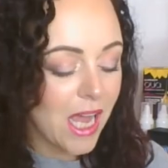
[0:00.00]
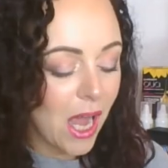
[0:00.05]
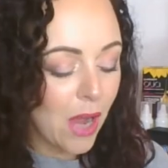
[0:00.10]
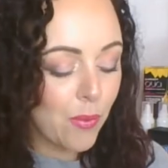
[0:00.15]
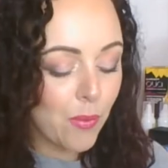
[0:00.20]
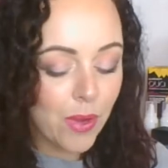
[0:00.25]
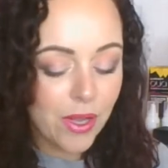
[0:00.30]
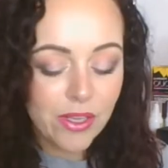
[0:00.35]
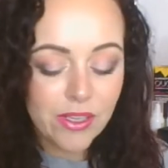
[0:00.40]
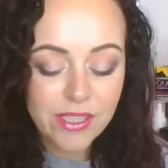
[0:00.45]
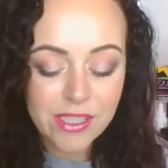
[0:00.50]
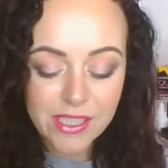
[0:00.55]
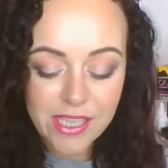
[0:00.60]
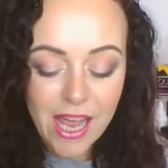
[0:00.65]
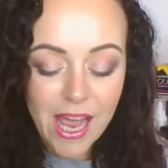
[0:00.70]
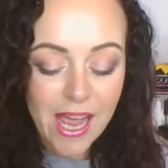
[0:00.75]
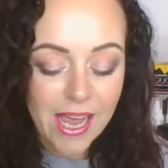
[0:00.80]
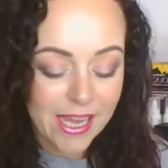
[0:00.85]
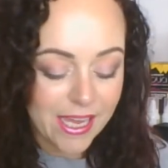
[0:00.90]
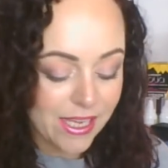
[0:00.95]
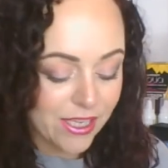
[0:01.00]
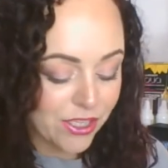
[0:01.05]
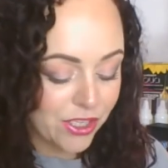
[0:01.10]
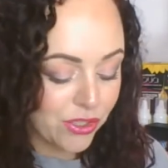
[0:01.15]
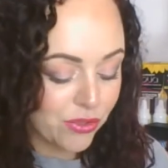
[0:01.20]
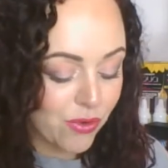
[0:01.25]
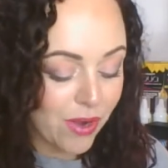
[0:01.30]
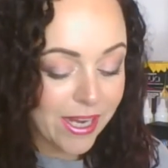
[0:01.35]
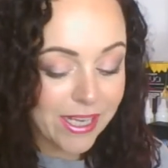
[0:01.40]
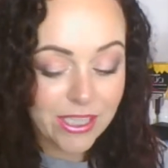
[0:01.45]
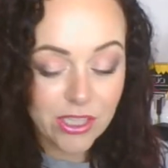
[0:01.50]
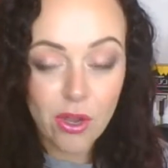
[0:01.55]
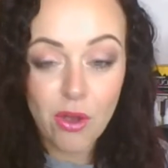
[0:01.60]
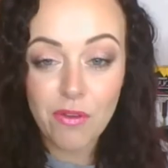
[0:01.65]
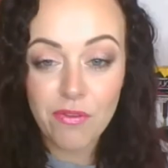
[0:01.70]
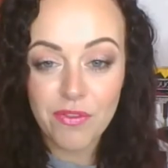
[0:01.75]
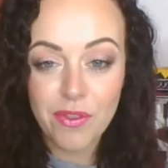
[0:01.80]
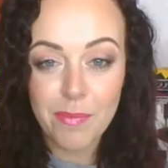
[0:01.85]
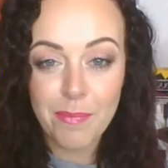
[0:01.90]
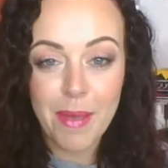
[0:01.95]
I will say straight
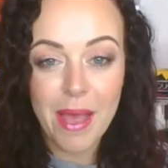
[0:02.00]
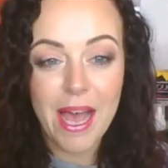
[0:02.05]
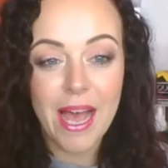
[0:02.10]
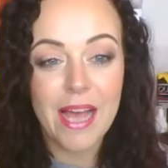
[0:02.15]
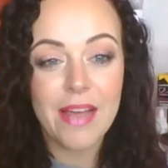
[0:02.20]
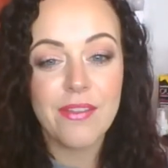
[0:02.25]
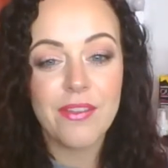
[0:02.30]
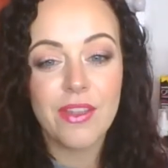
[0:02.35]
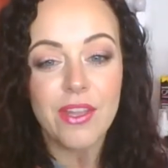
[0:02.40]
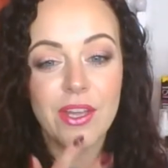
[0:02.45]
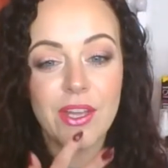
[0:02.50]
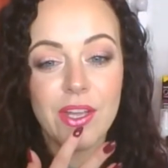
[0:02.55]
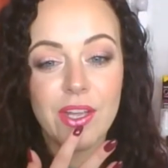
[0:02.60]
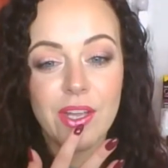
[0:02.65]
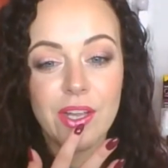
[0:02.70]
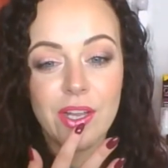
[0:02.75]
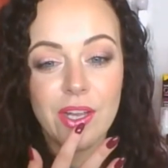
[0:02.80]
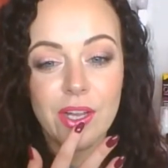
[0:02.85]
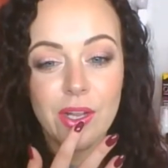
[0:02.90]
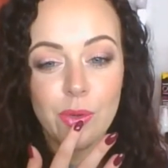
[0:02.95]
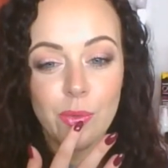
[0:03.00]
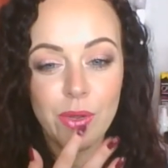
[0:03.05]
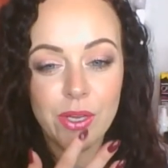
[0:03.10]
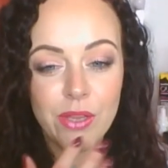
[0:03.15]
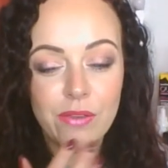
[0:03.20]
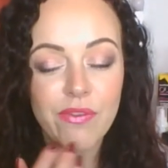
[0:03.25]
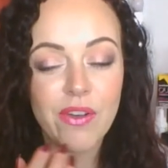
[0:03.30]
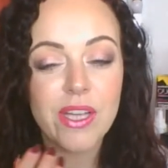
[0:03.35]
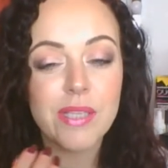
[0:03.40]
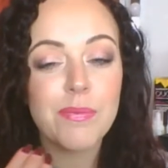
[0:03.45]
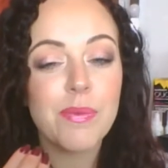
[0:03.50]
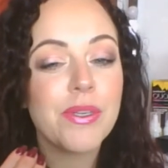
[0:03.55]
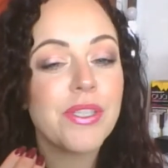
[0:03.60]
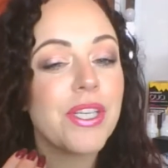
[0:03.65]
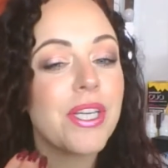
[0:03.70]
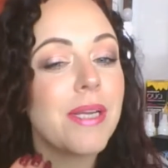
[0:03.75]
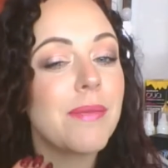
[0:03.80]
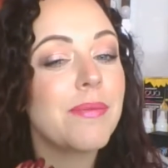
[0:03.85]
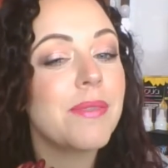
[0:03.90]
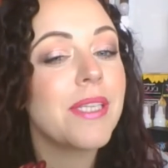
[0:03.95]
off the bat that when you first
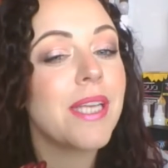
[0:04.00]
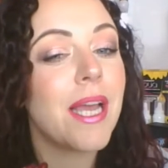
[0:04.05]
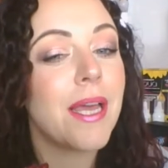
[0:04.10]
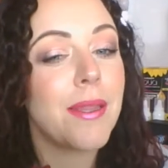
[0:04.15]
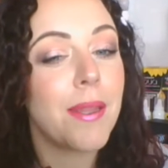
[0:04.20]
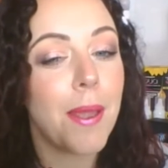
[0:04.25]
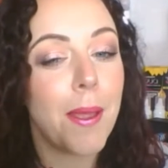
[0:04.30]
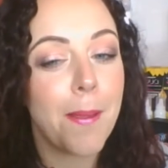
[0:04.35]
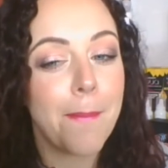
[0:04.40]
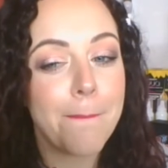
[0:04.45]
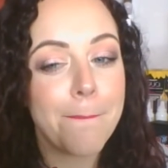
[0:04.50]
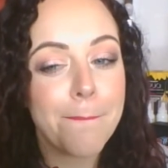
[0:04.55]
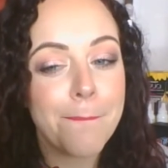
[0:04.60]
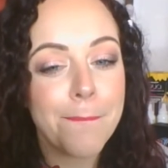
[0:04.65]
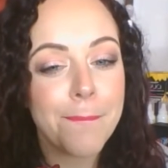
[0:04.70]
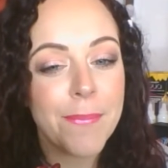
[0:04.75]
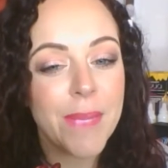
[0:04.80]
press your lips together